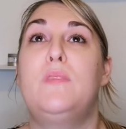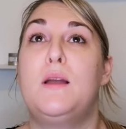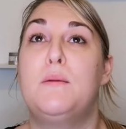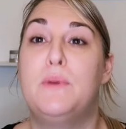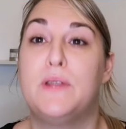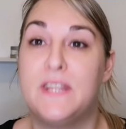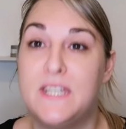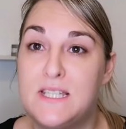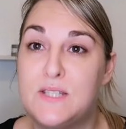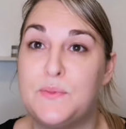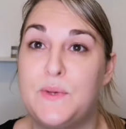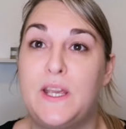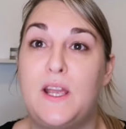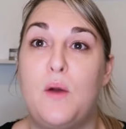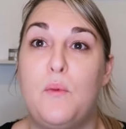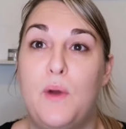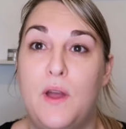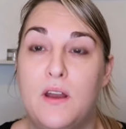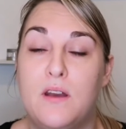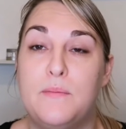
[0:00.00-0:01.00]
But this week I
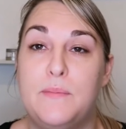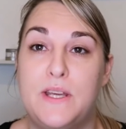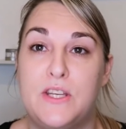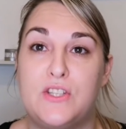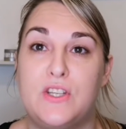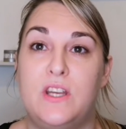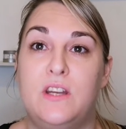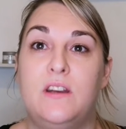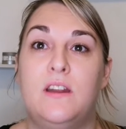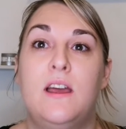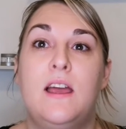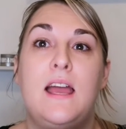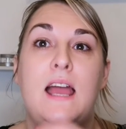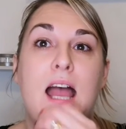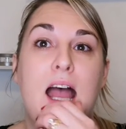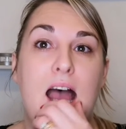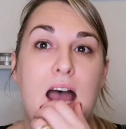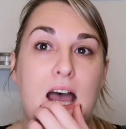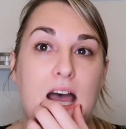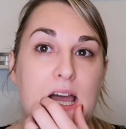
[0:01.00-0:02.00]
went on a mission.
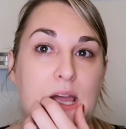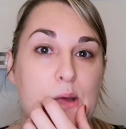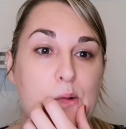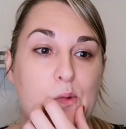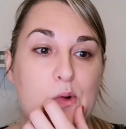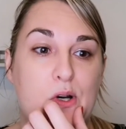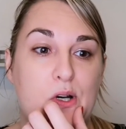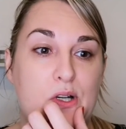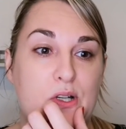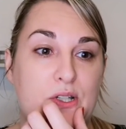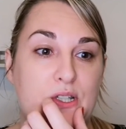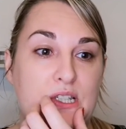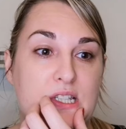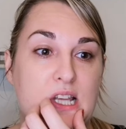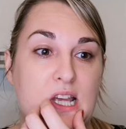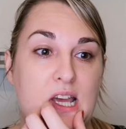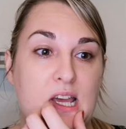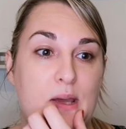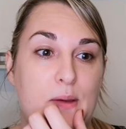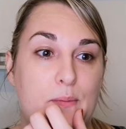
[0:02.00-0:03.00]
I
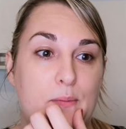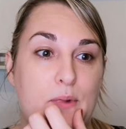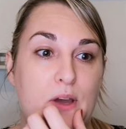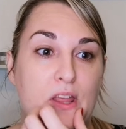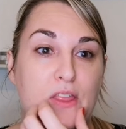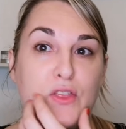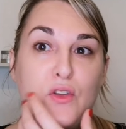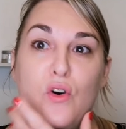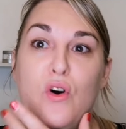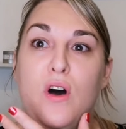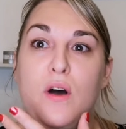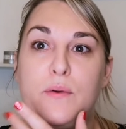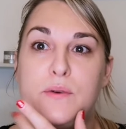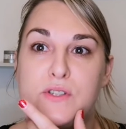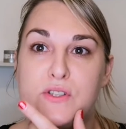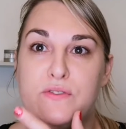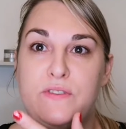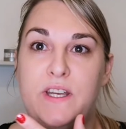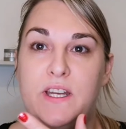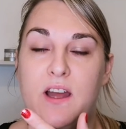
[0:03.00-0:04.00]
thought I
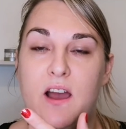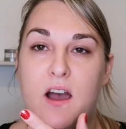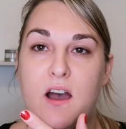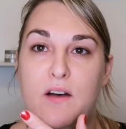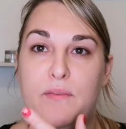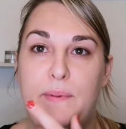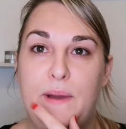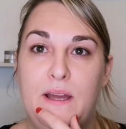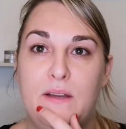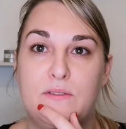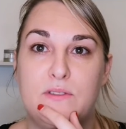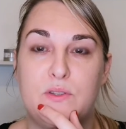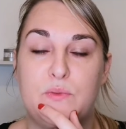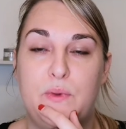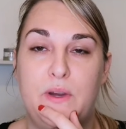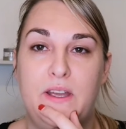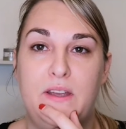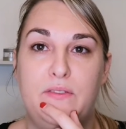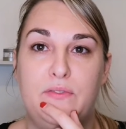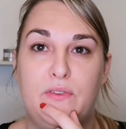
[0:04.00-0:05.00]
was 3.5 pounds
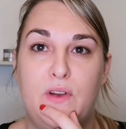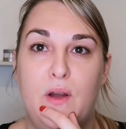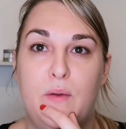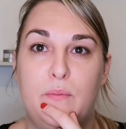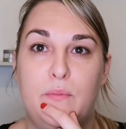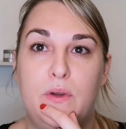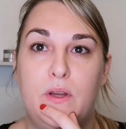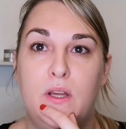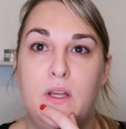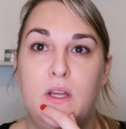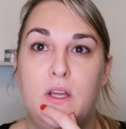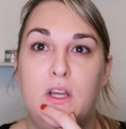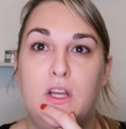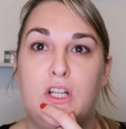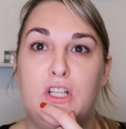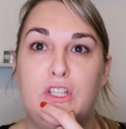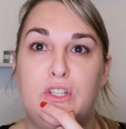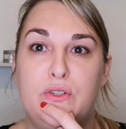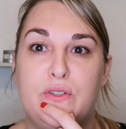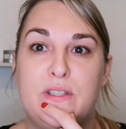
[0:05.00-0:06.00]
away from
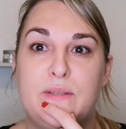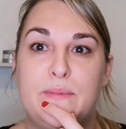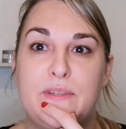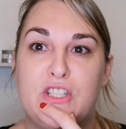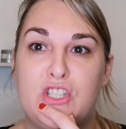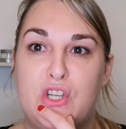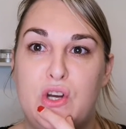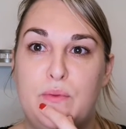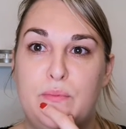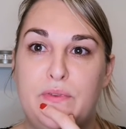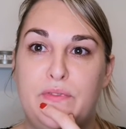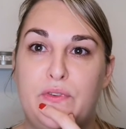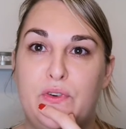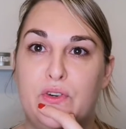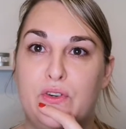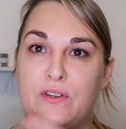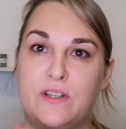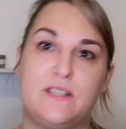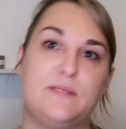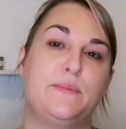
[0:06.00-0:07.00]
losing my stone before
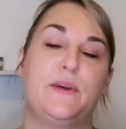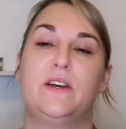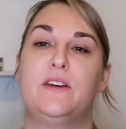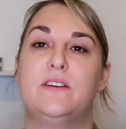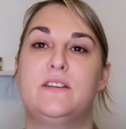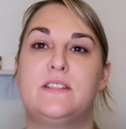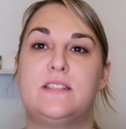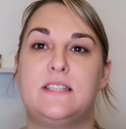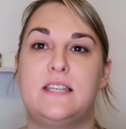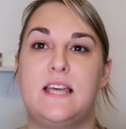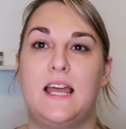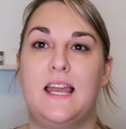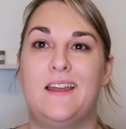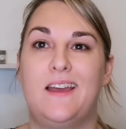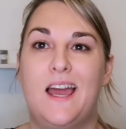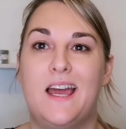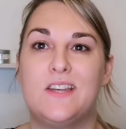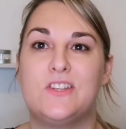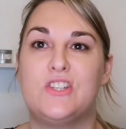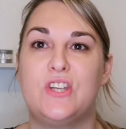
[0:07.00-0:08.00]
Christmas, and I
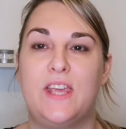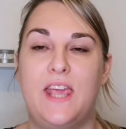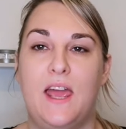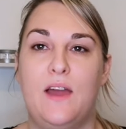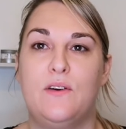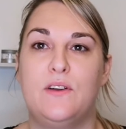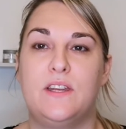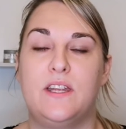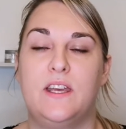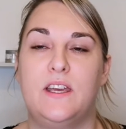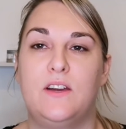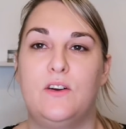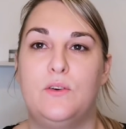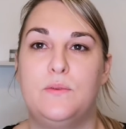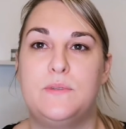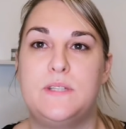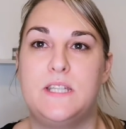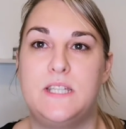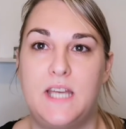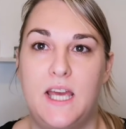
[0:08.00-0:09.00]
actually counted it up
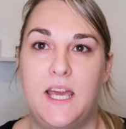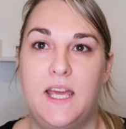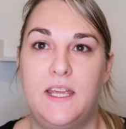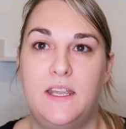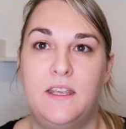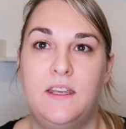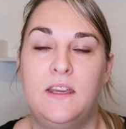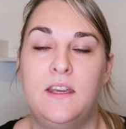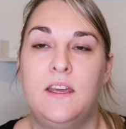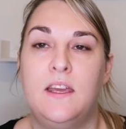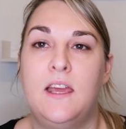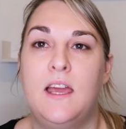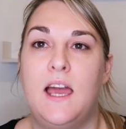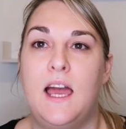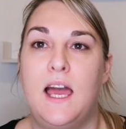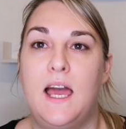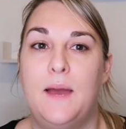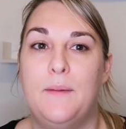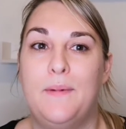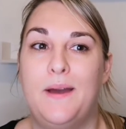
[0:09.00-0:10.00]
today.
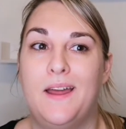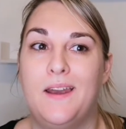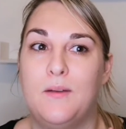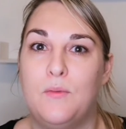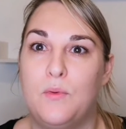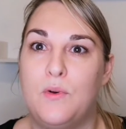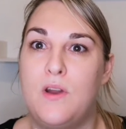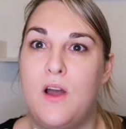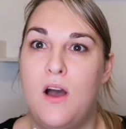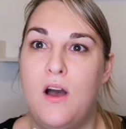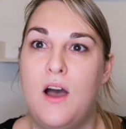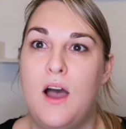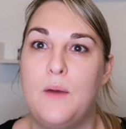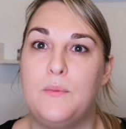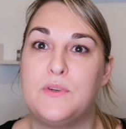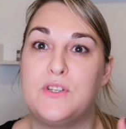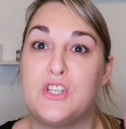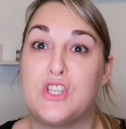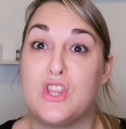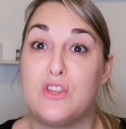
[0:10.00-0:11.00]
I
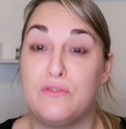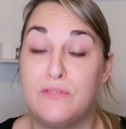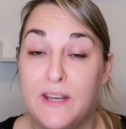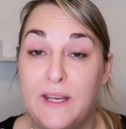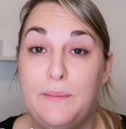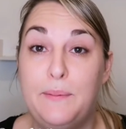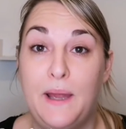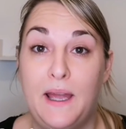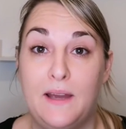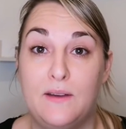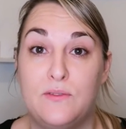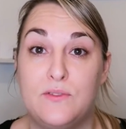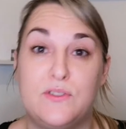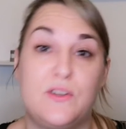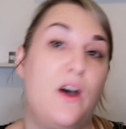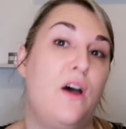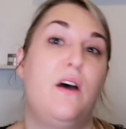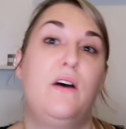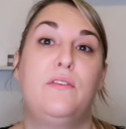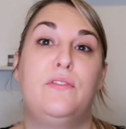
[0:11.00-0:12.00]
was 3 pounds
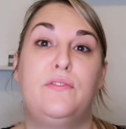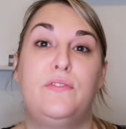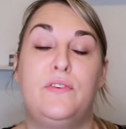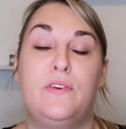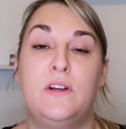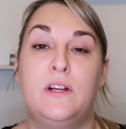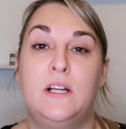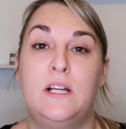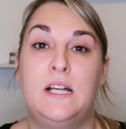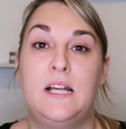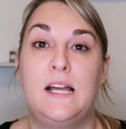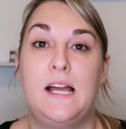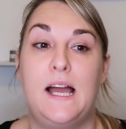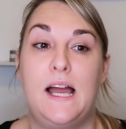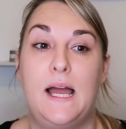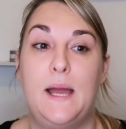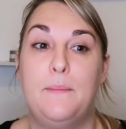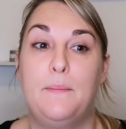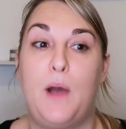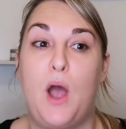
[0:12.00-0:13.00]
off.
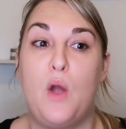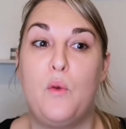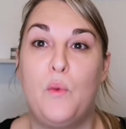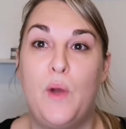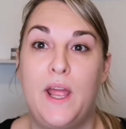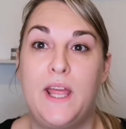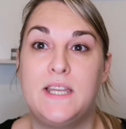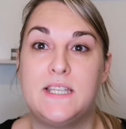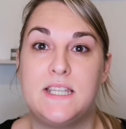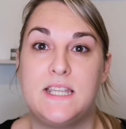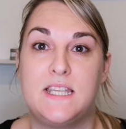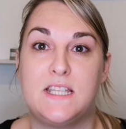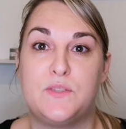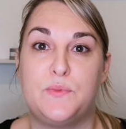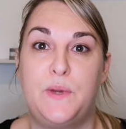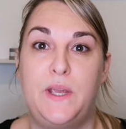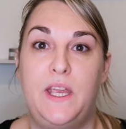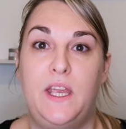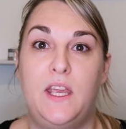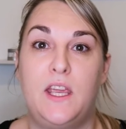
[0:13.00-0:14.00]
But I went into this
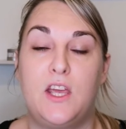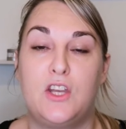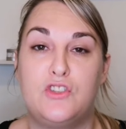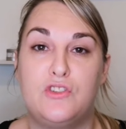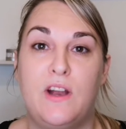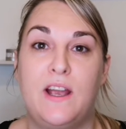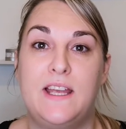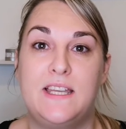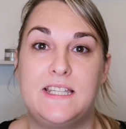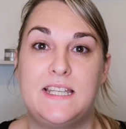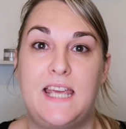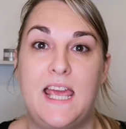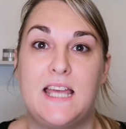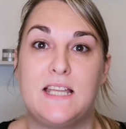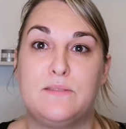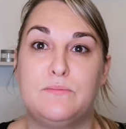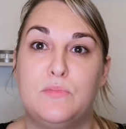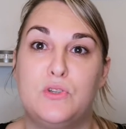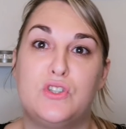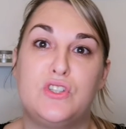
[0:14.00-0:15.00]
week trying to get
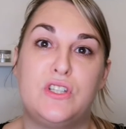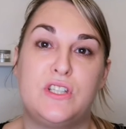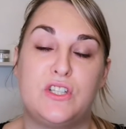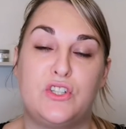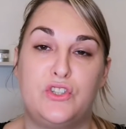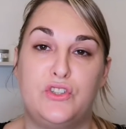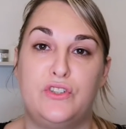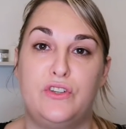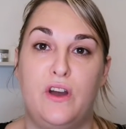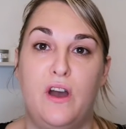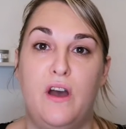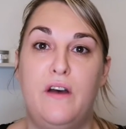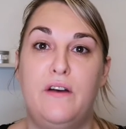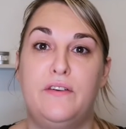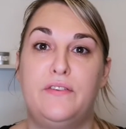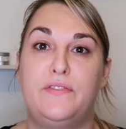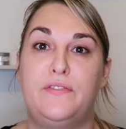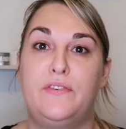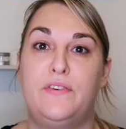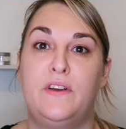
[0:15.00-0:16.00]
as much as I could
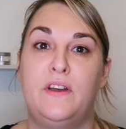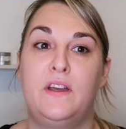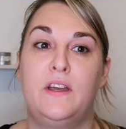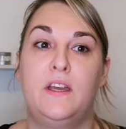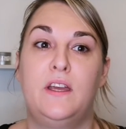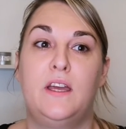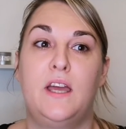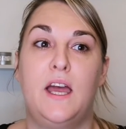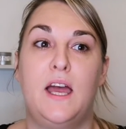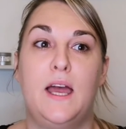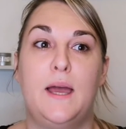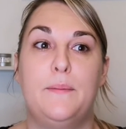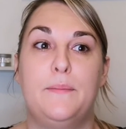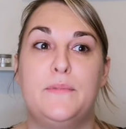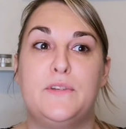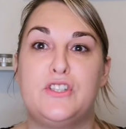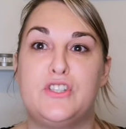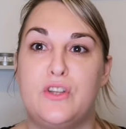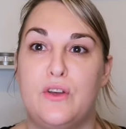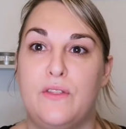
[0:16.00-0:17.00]
off,
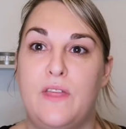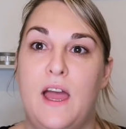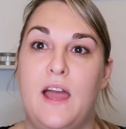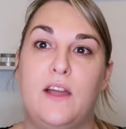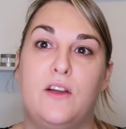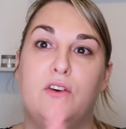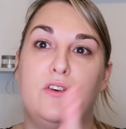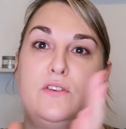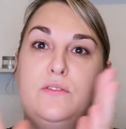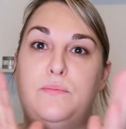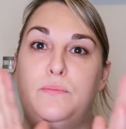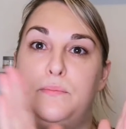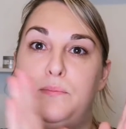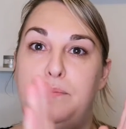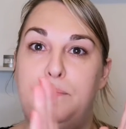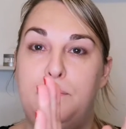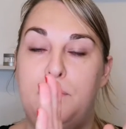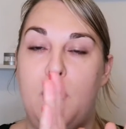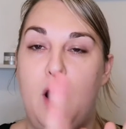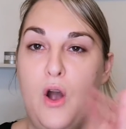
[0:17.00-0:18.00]
so that I could
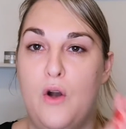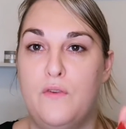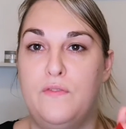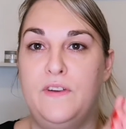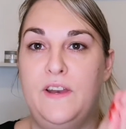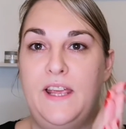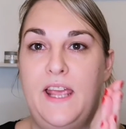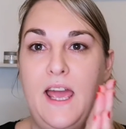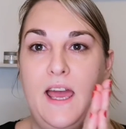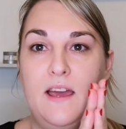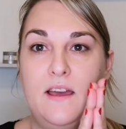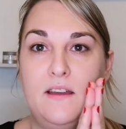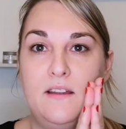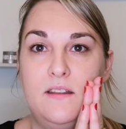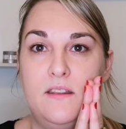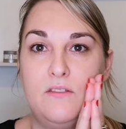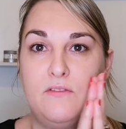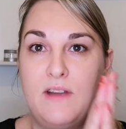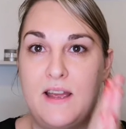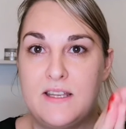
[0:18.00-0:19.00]
hopefully get
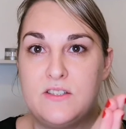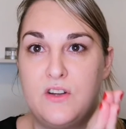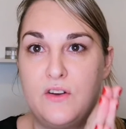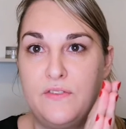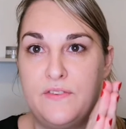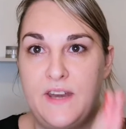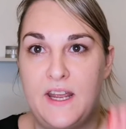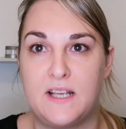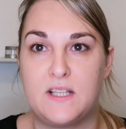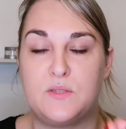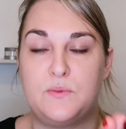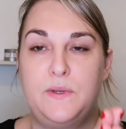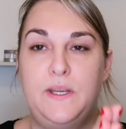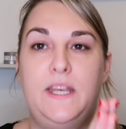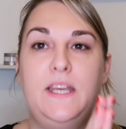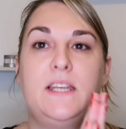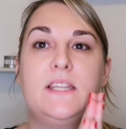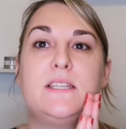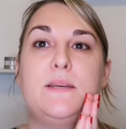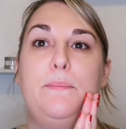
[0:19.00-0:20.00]
the rest off next
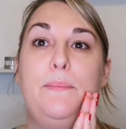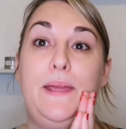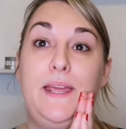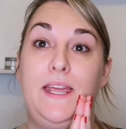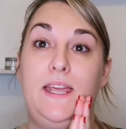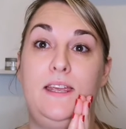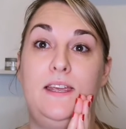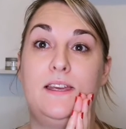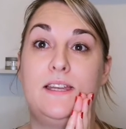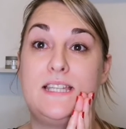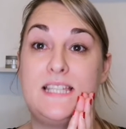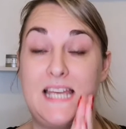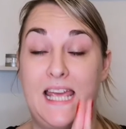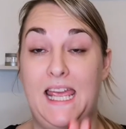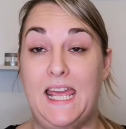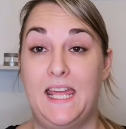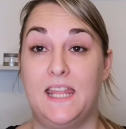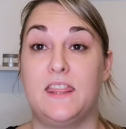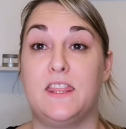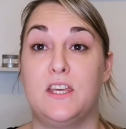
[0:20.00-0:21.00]
week to
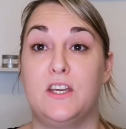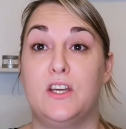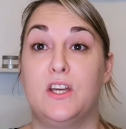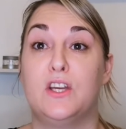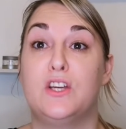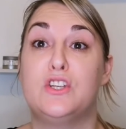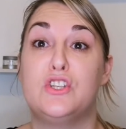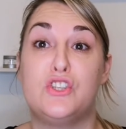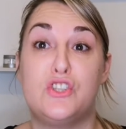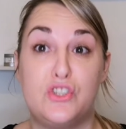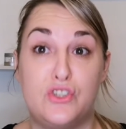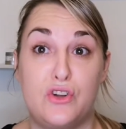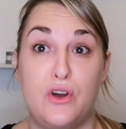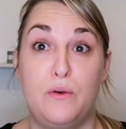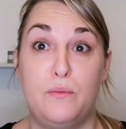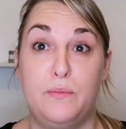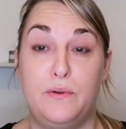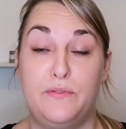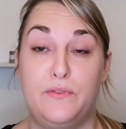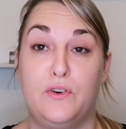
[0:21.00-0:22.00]
hit the
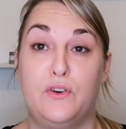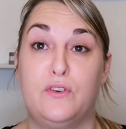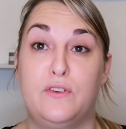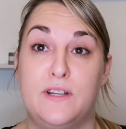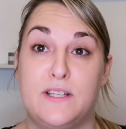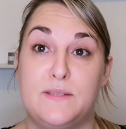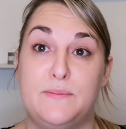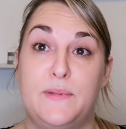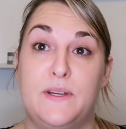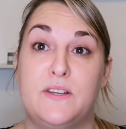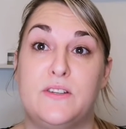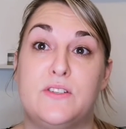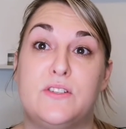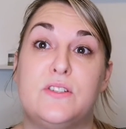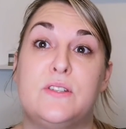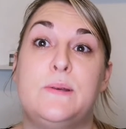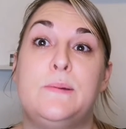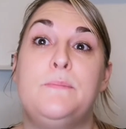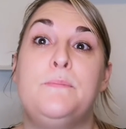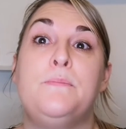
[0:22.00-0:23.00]
stone before
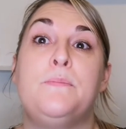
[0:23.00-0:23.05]
Christmas.